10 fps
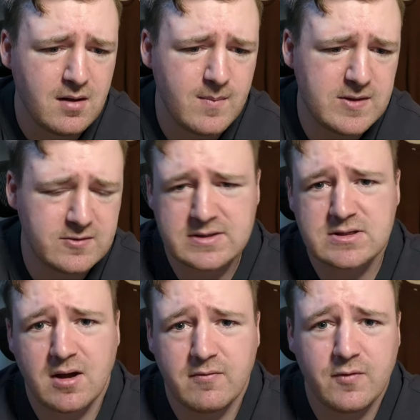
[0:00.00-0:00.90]
I mean they're
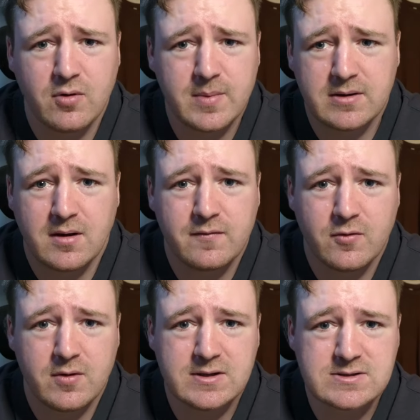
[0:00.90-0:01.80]
just top four, but top
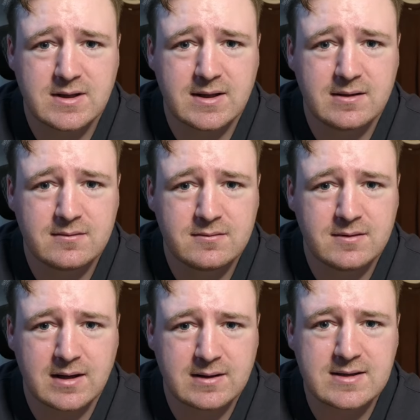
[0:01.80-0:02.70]
four is like
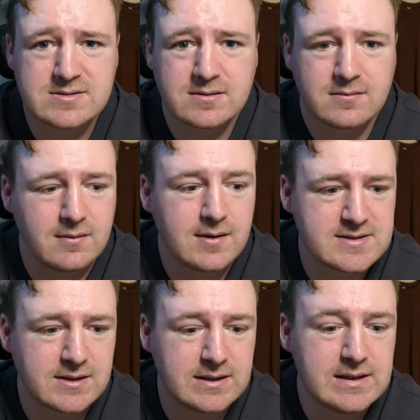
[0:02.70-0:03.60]
that's
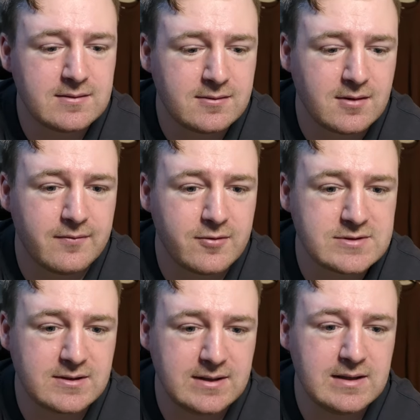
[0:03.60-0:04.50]
elite. Top four
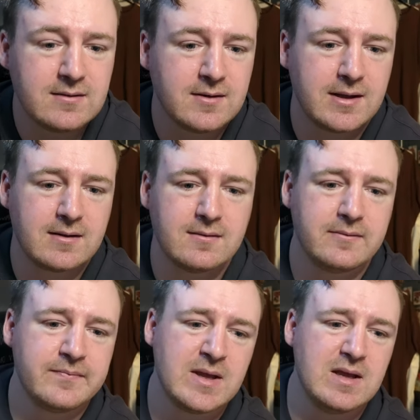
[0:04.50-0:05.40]
is elite. Like
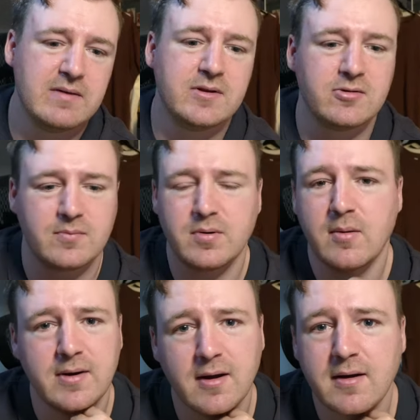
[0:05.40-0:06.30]
even though they're
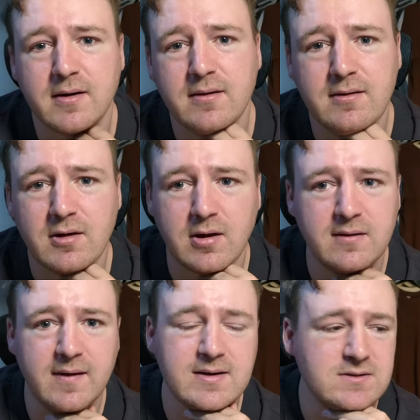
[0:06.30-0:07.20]
probably not gonna
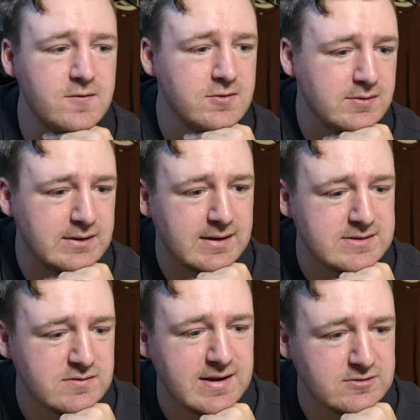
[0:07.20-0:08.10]
advance further, like
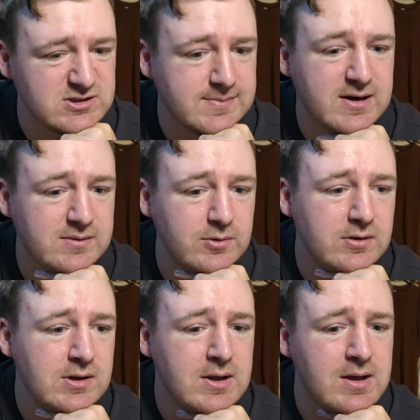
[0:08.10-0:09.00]
that's
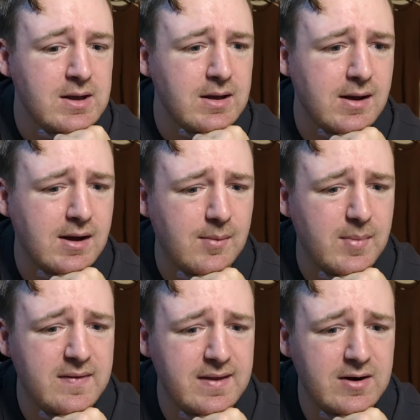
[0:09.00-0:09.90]
respectable.
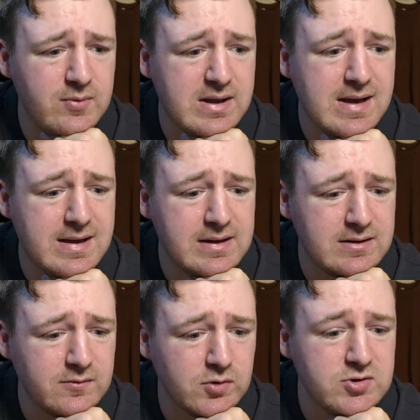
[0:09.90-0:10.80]
And then we had
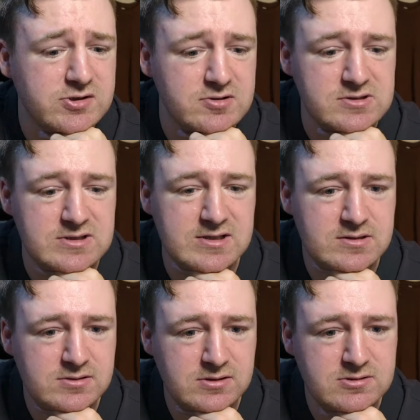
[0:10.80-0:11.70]
the Roosters
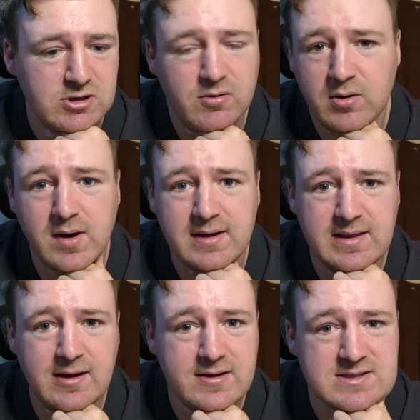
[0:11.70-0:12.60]
just showing why
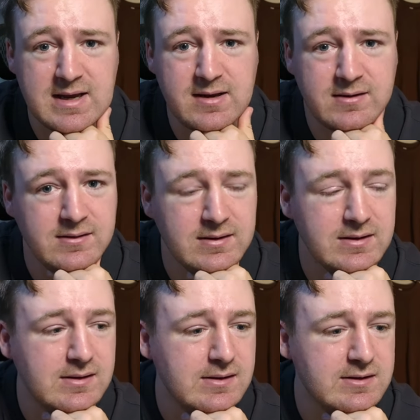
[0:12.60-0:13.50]
they got second in
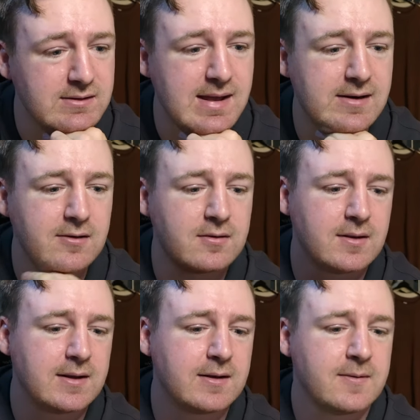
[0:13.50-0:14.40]
the ladder,
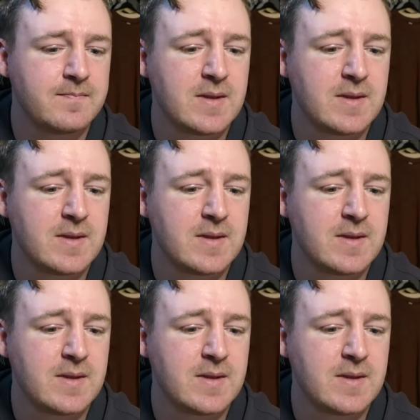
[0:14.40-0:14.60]
like.